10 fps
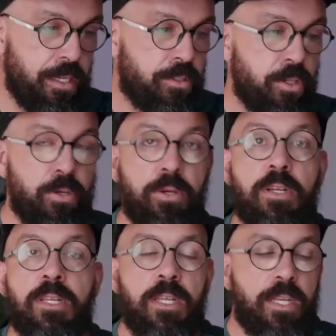So
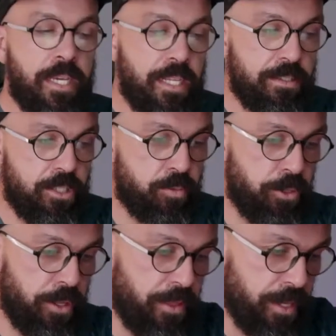Gil's just
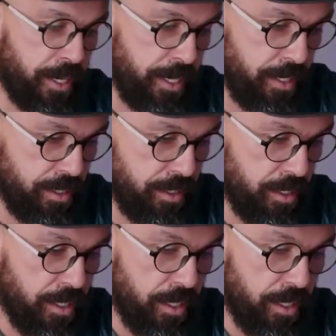put it there.